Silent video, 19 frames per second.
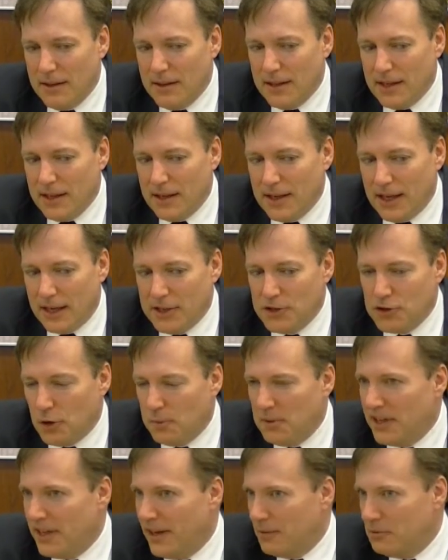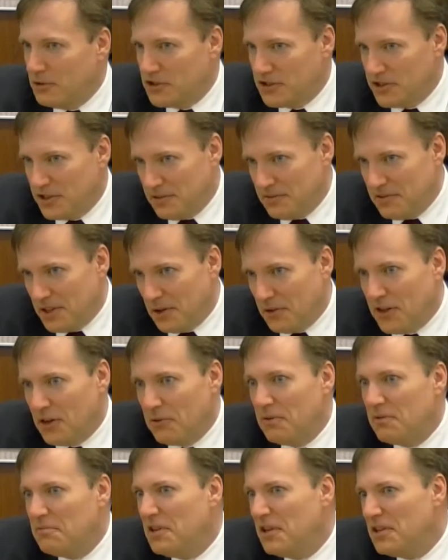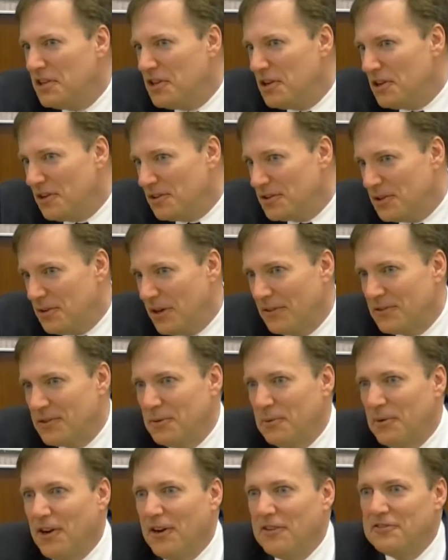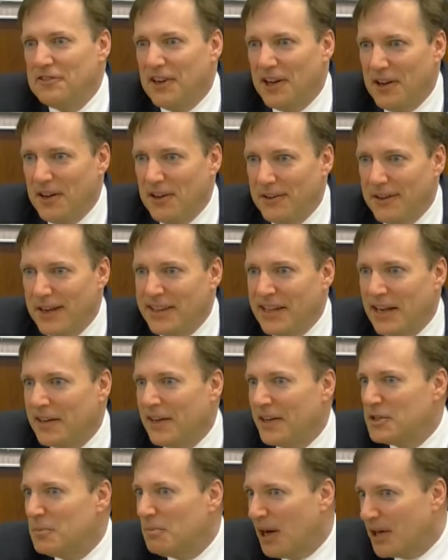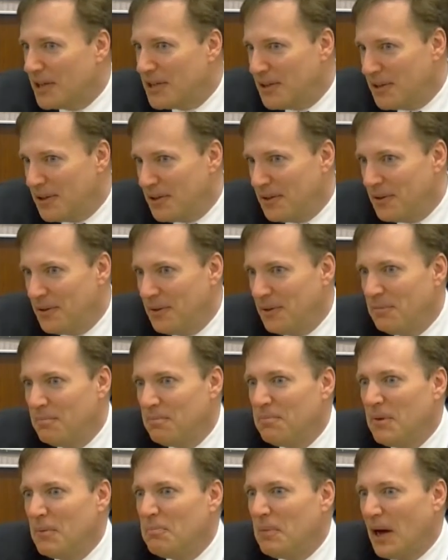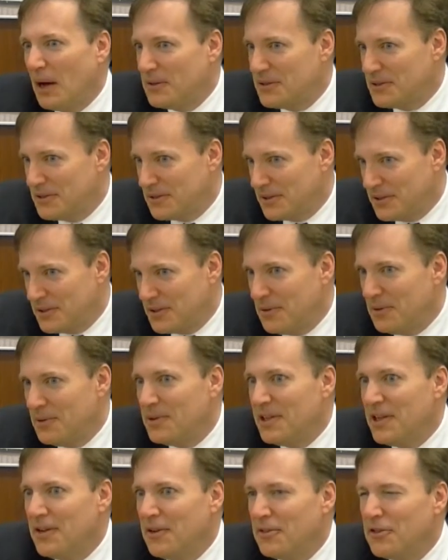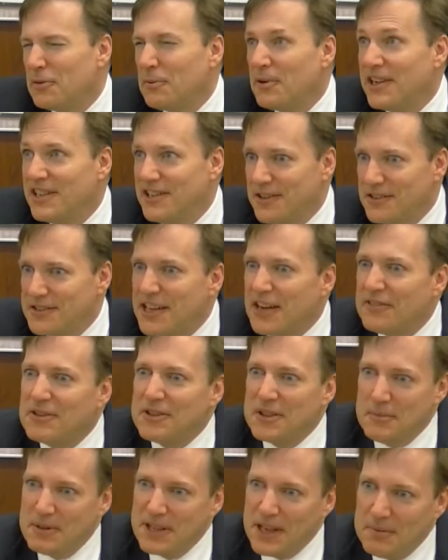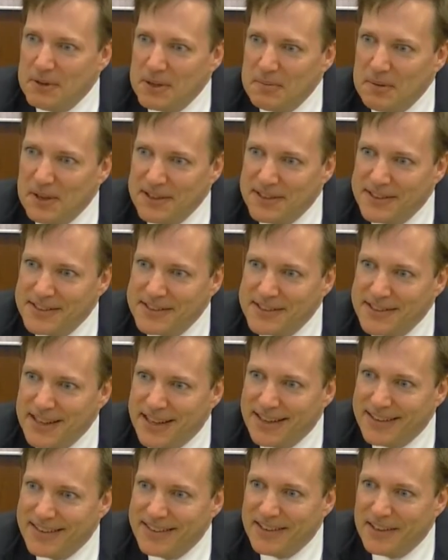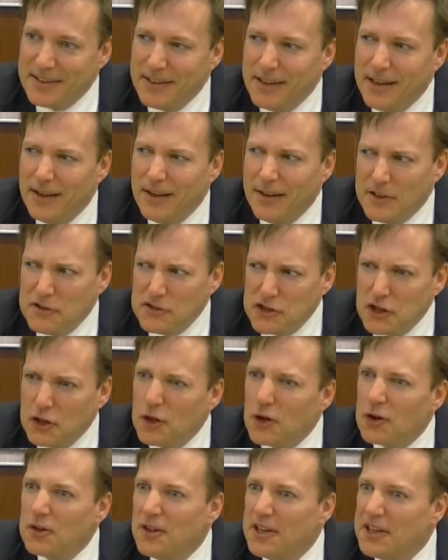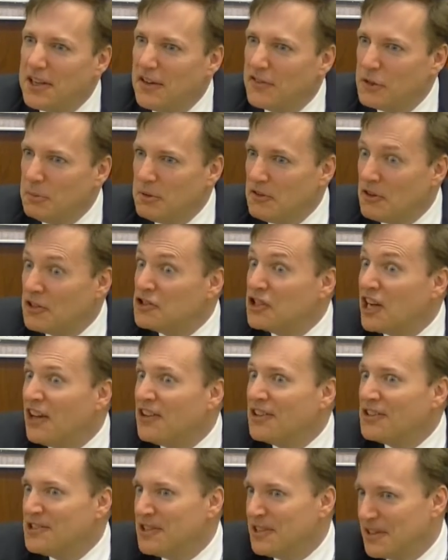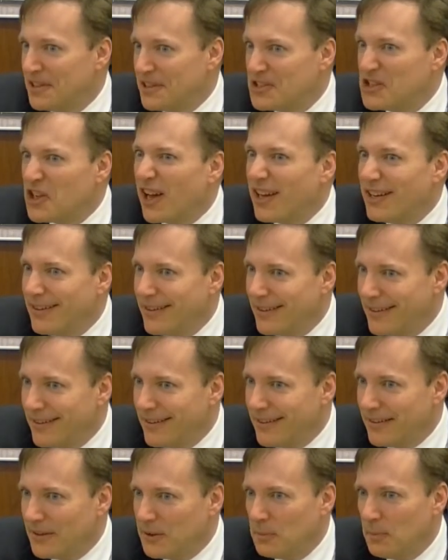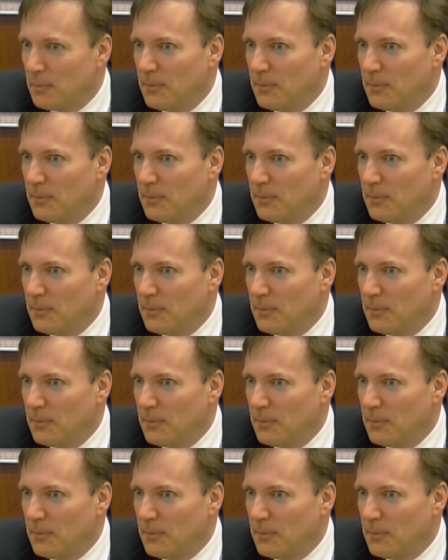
the and in Germany, I was you know there a year or two after the wall fell, and then I got to Baku about two year three years after they became independent, and uh, still early enough to be very challenging and exciting, and